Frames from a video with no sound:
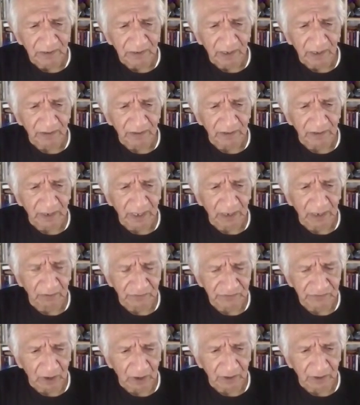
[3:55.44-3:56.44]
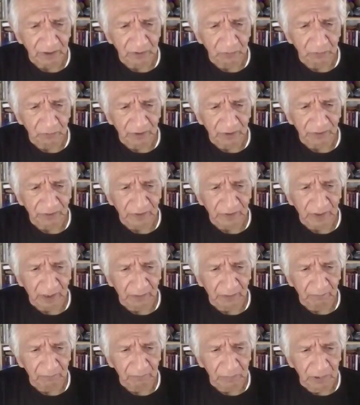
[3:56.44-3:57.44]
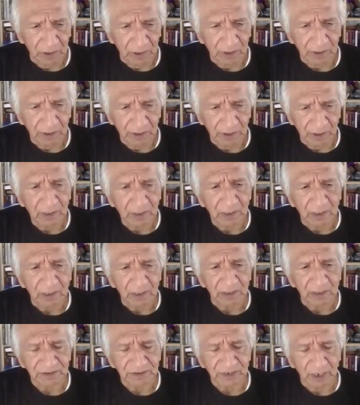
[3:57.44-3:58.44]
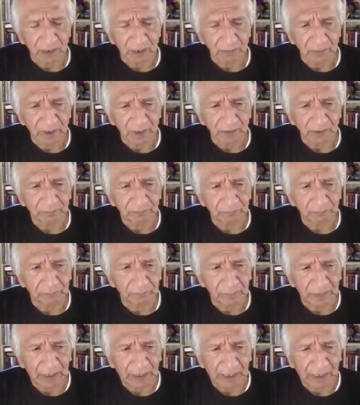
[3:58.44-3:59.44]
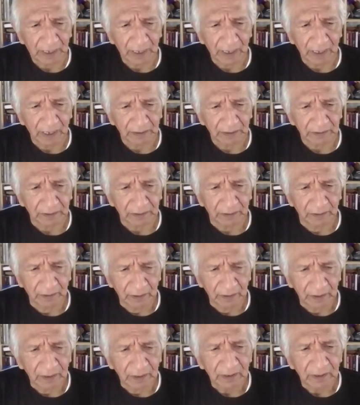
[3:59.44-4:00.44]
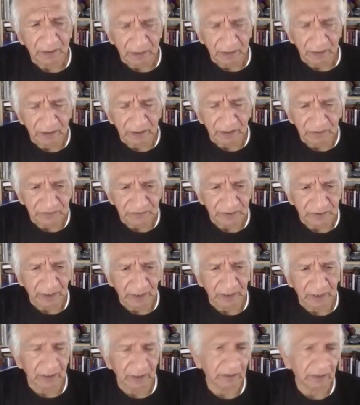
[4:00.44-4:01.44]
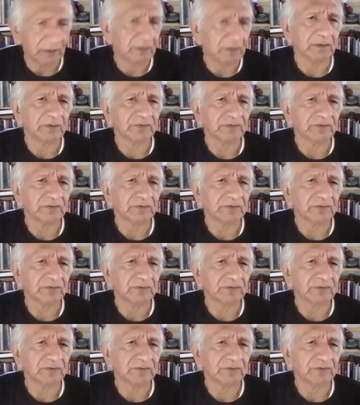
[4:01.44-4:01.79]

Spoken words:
the other day I was talking with a gentleman, and he's a